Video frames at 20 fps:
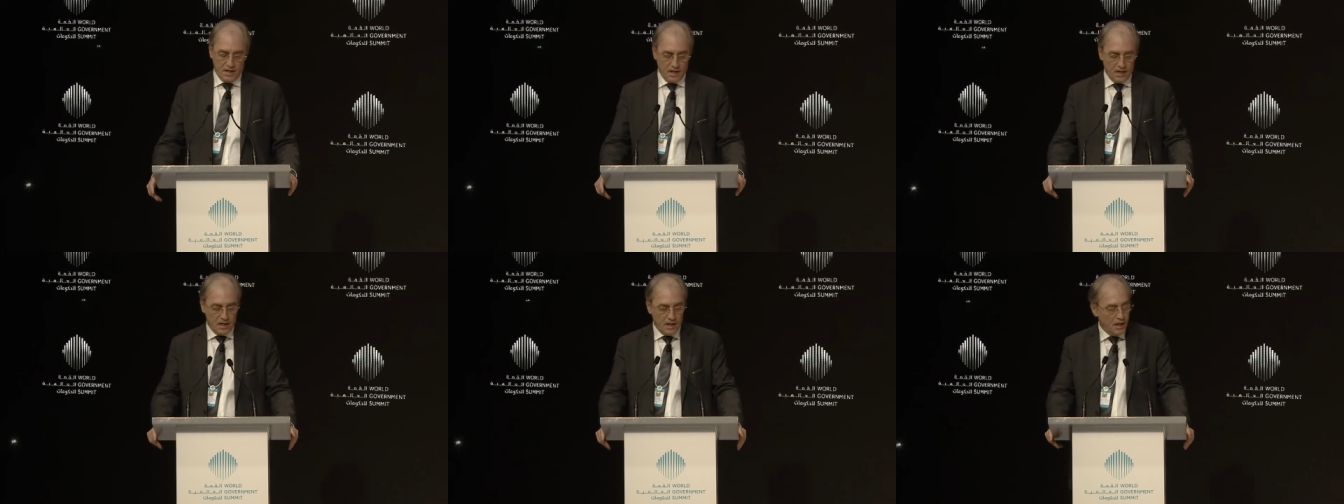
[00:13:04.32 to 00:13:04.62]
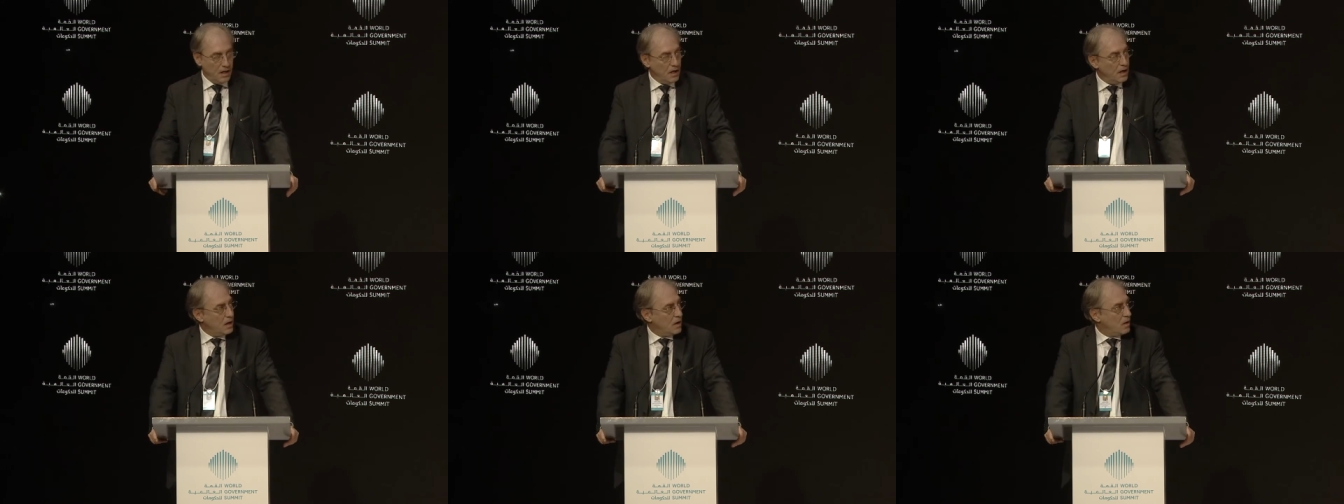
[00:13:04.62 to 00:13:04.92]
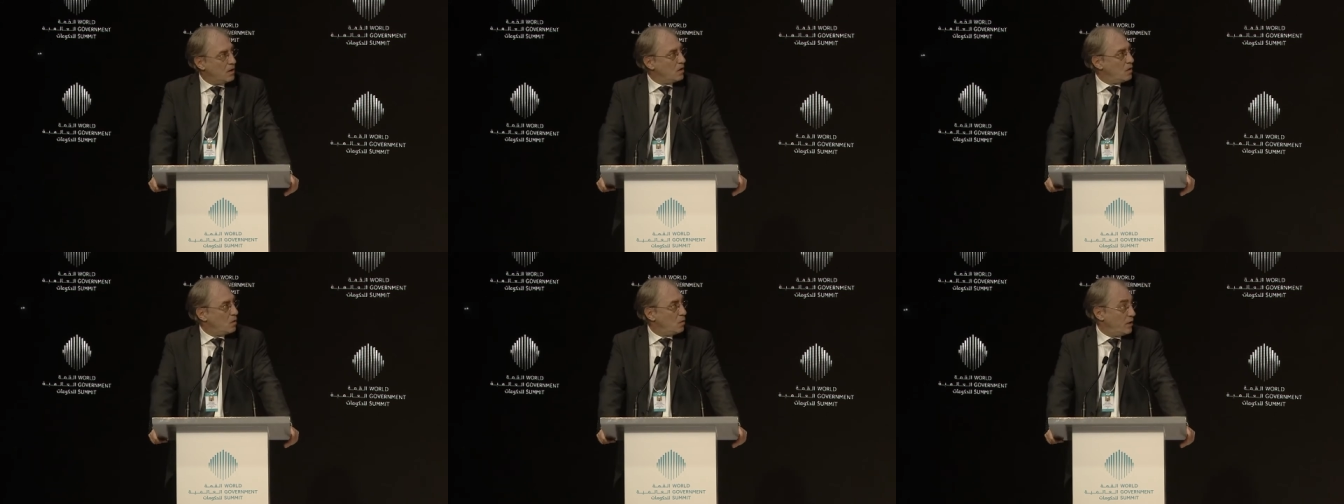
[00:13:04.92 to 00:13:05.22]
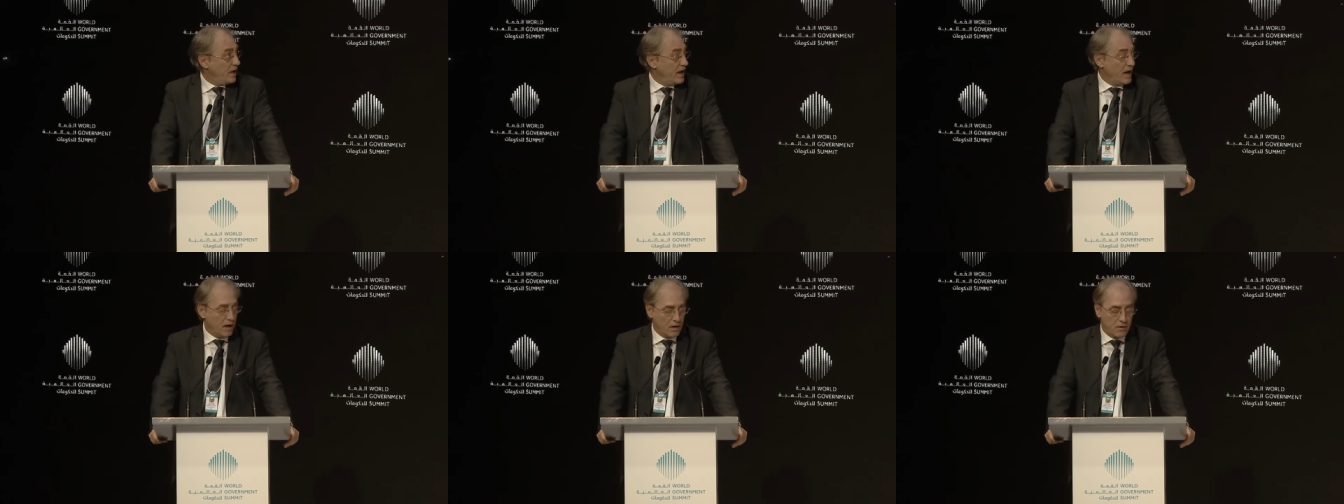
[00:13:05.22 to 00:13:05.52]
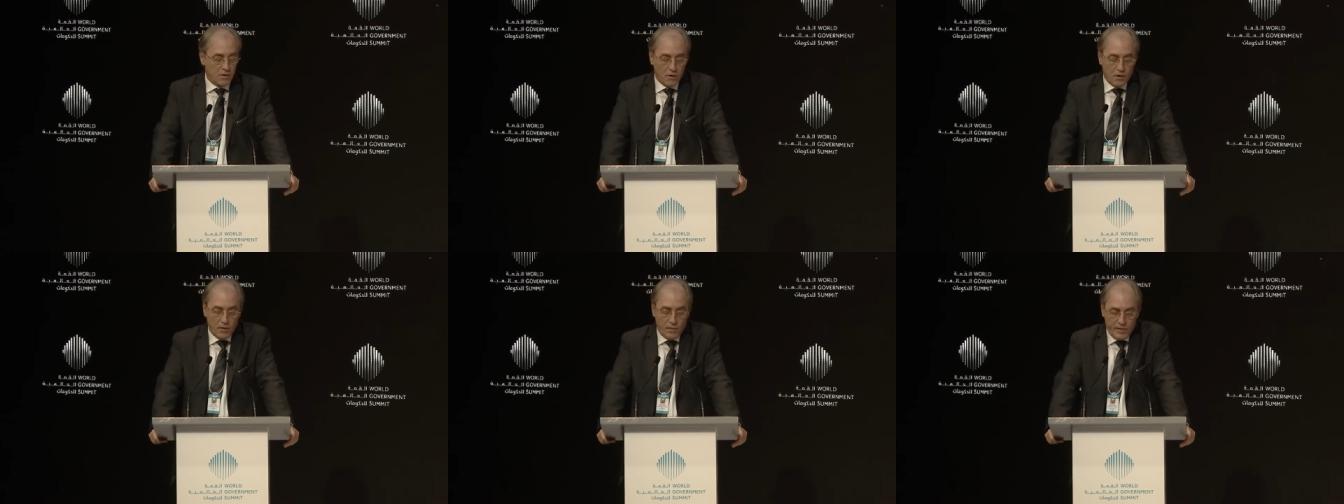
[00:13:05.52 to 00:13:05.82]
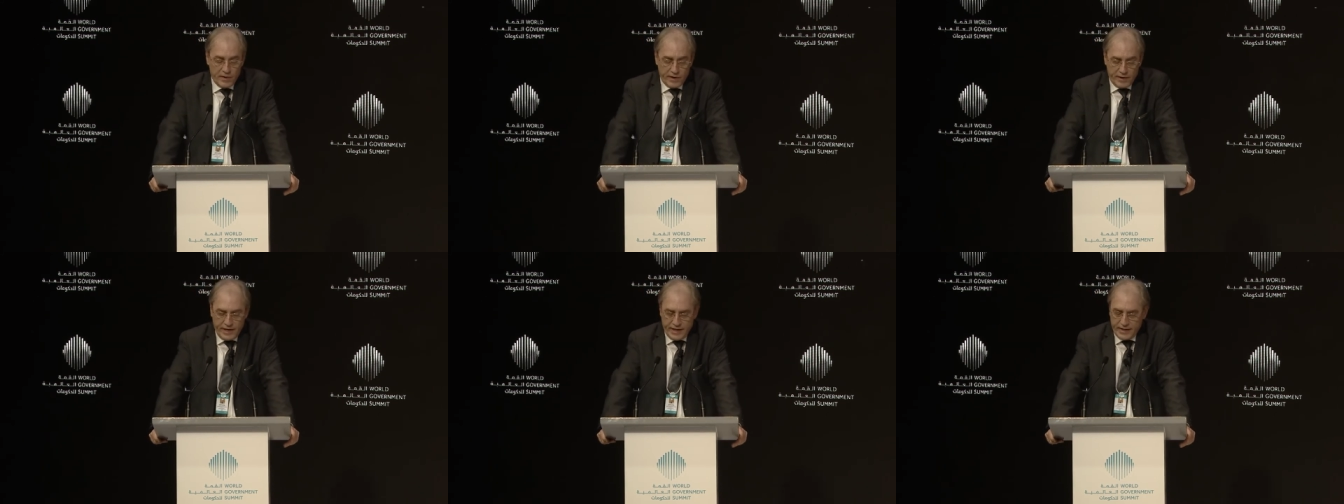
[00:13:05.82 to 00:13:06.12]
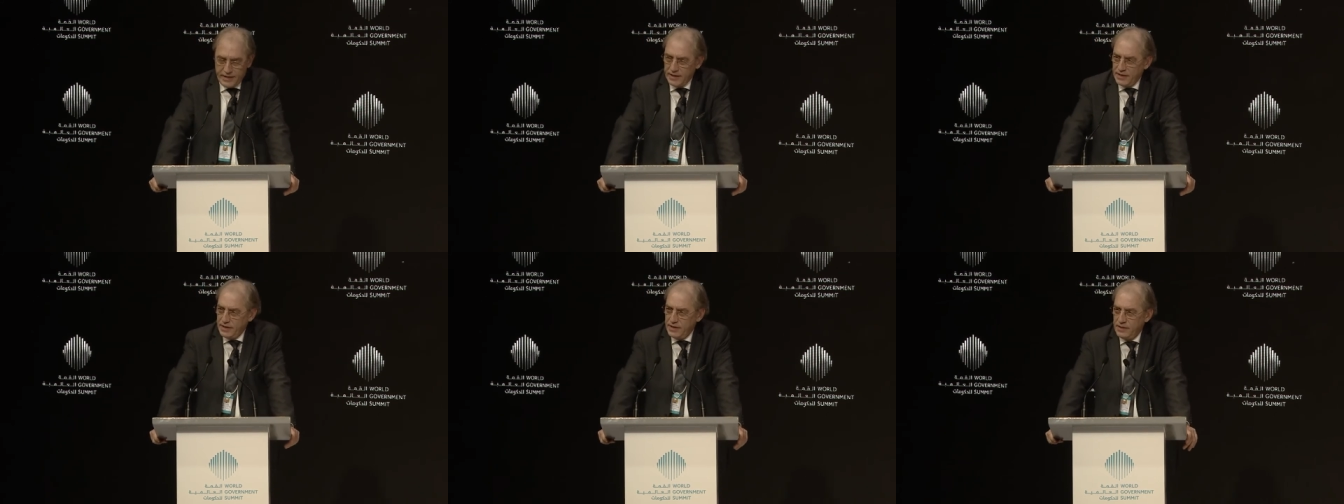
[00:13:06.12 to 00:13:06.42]
we are
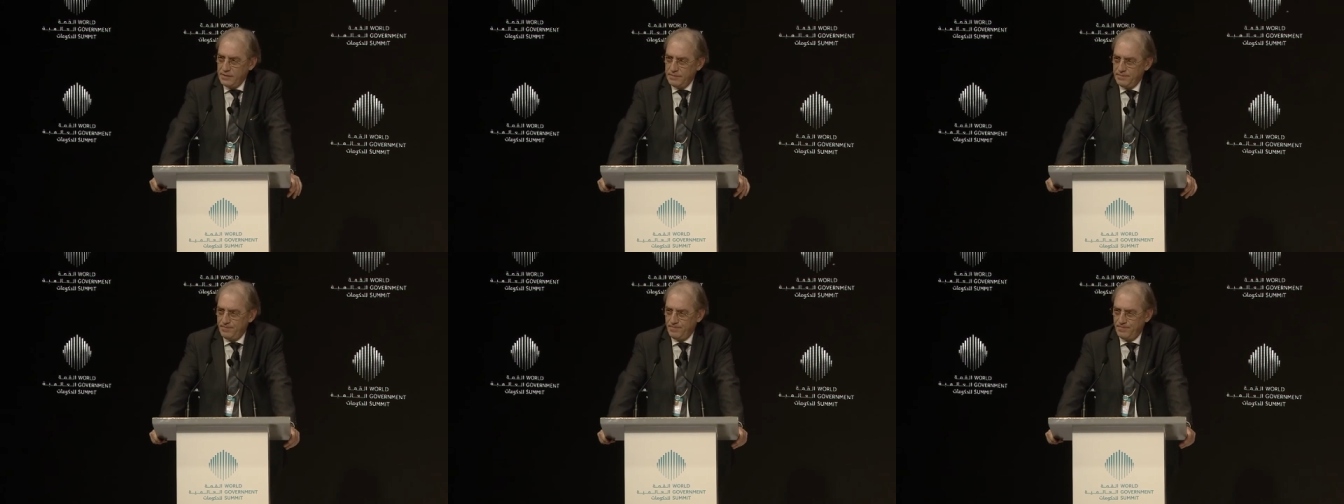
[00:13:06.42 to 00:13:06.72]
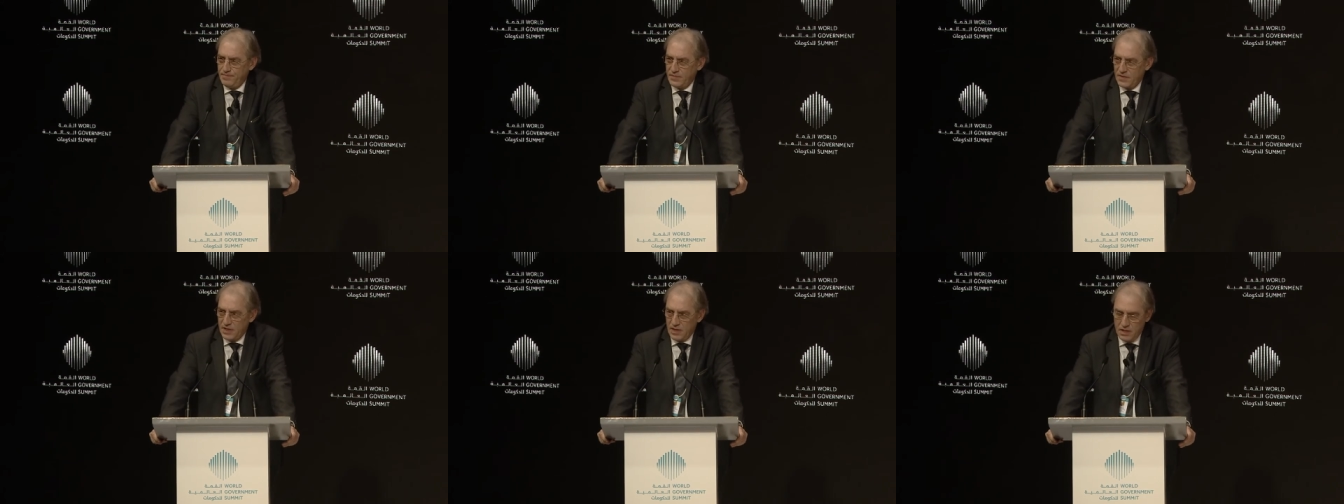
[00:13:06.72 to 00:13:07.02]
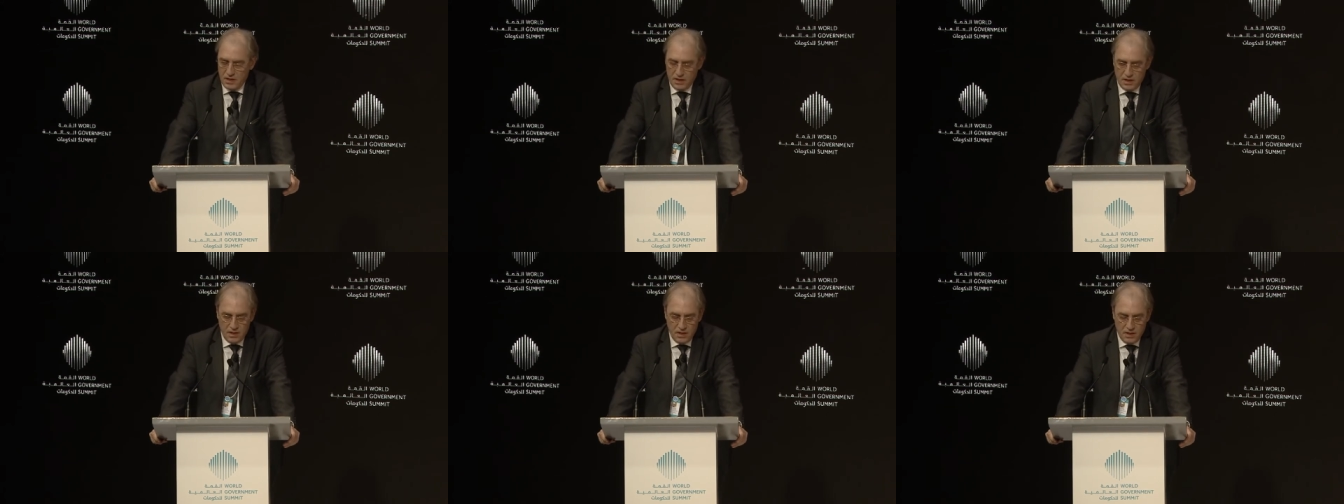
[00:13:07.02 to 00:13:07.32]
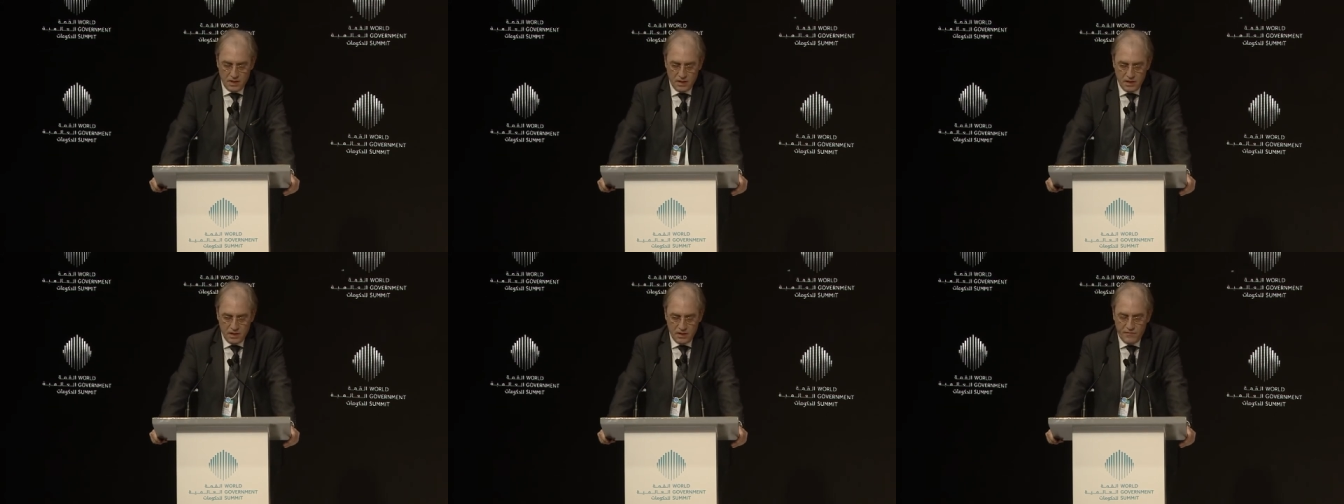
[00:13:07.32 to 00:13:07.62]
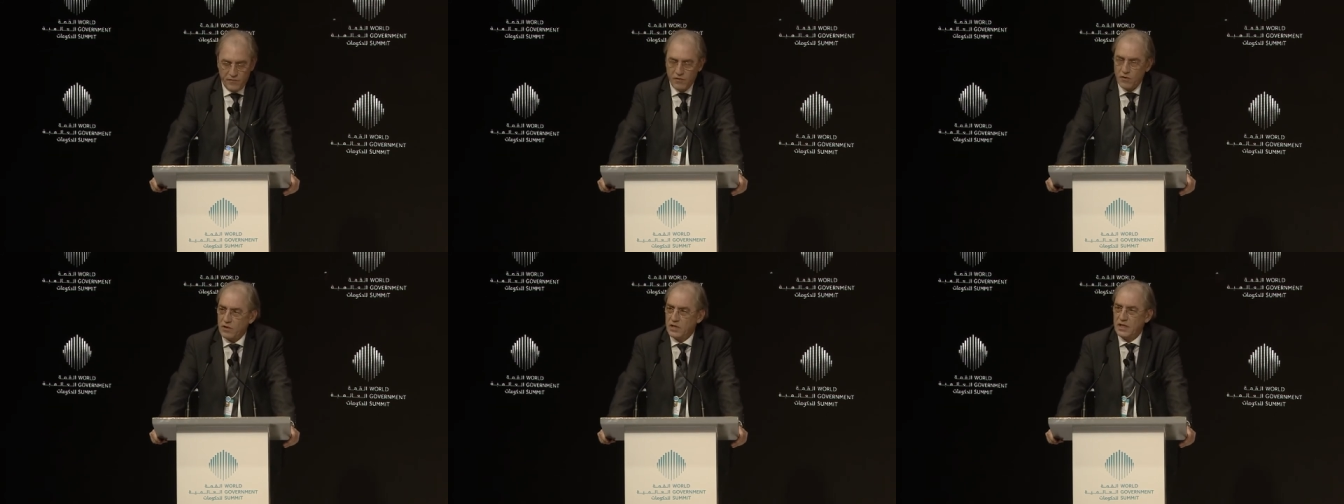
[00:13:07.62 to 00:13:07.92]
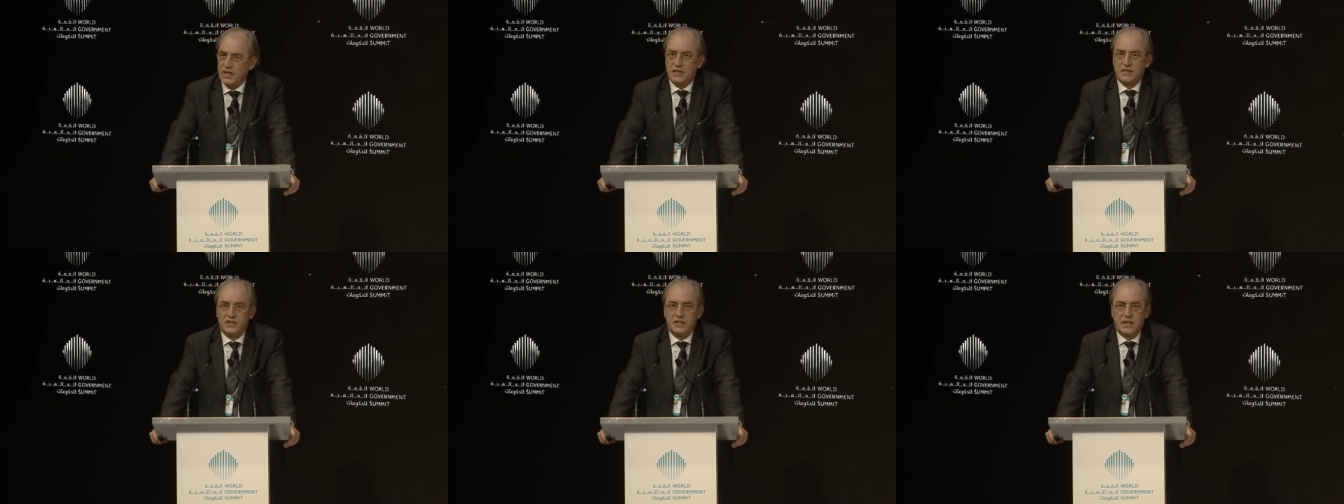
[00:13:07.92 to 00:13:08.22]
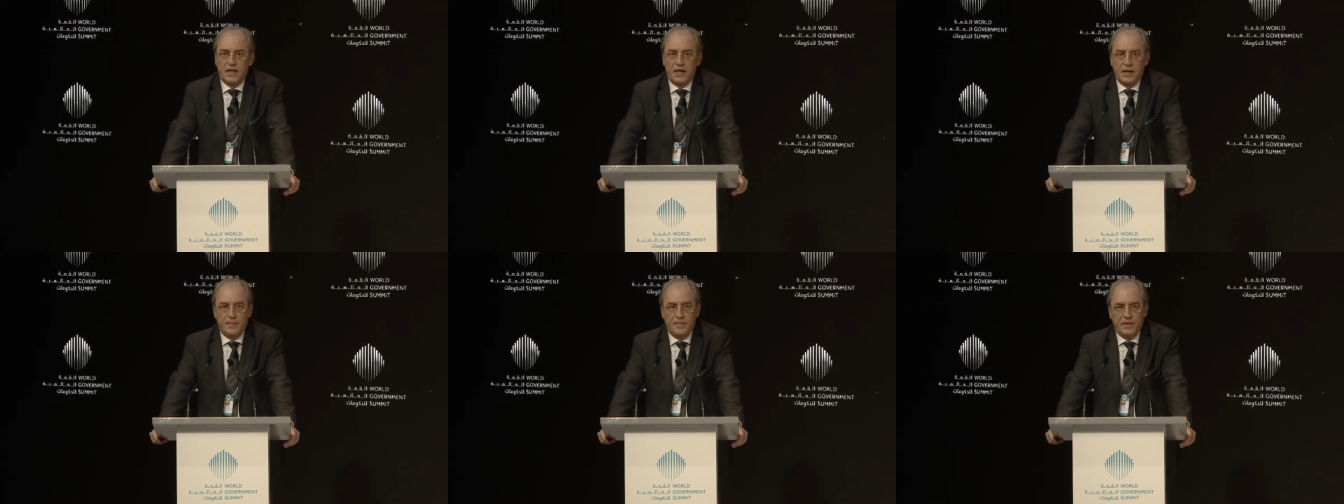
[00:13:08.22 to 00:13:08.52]
cooperating for next
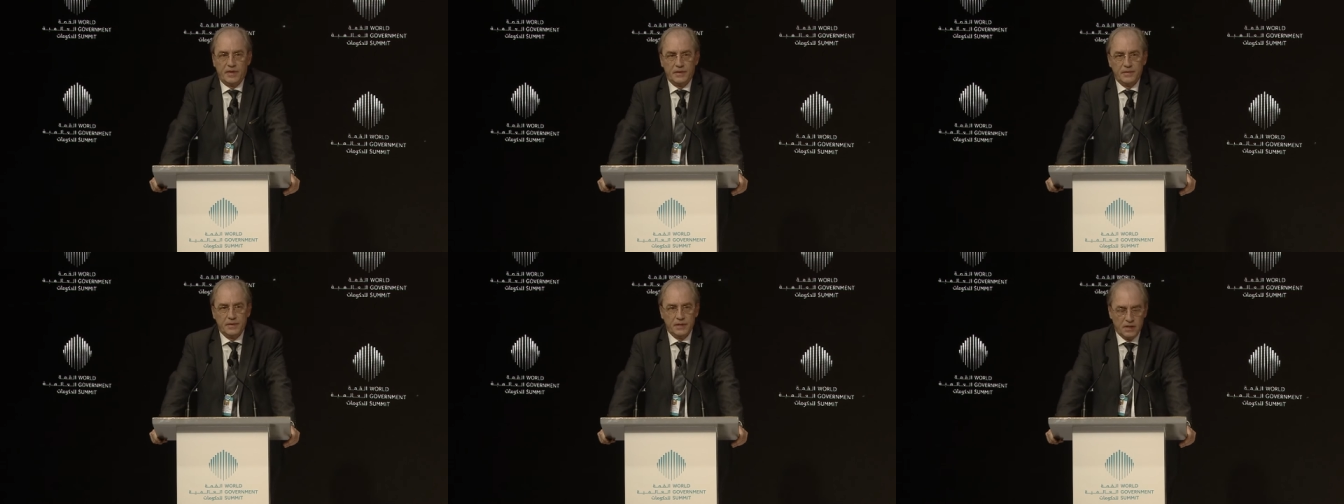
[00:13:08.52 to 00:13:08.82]
step.